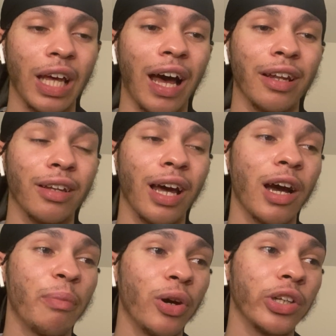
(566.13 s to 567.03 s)
And
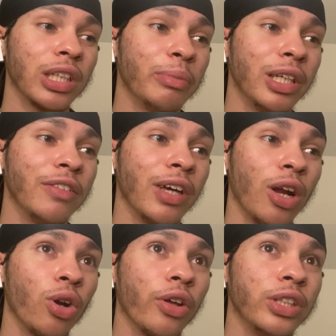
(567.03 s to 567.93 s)
I personally believe that
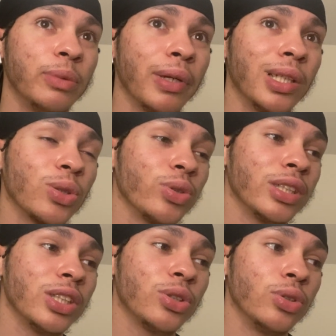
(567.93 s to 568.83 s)
a lot of these players
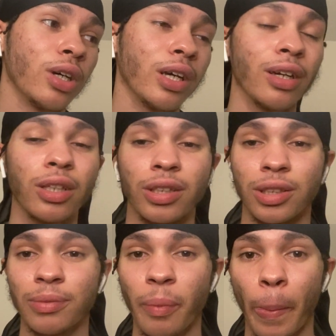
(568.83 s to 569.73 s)
causing issues are
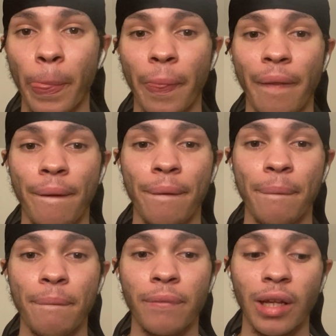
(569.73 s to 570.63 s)
English.
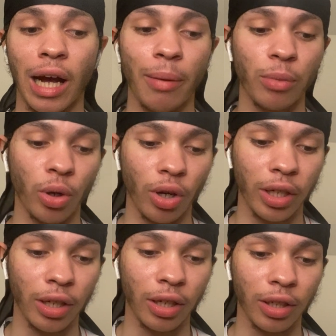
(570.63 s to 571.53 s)
I'm not
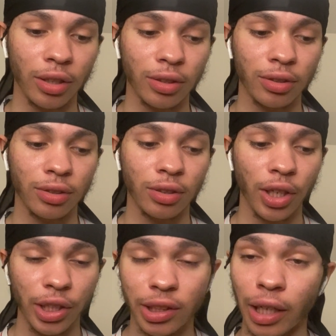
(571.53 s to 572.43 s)
gonna
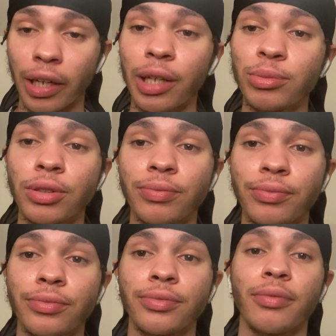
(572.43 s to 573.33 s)
state names.
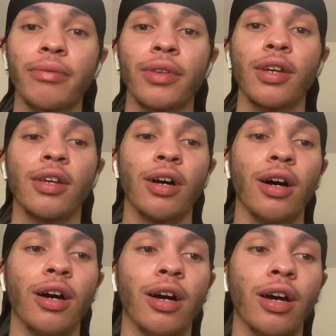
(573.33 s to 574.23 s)

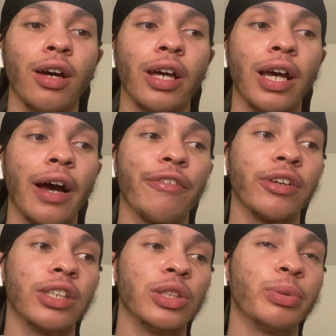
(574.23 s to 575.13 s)
I
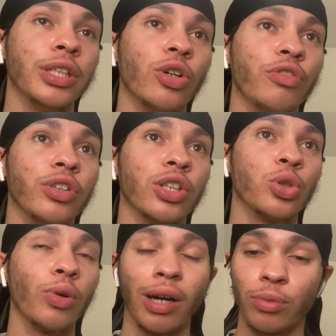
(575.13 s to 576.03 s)
think it's pretty obvious
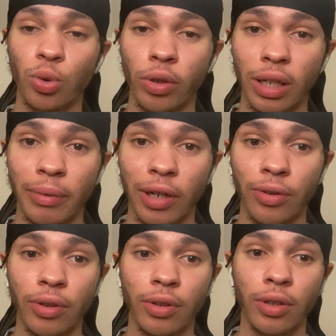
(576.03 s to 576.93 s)
who I'm talking
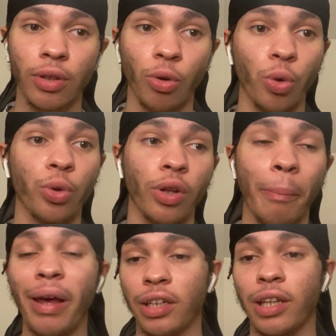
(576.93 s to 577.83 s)
about, or the
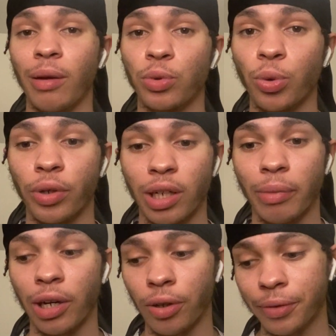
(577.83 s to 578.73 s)
many that I'm talking
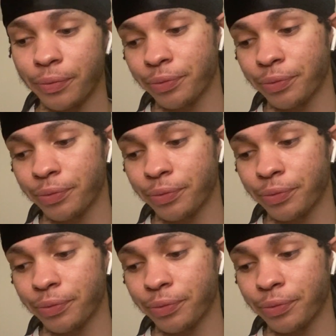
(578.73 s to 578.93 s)
about.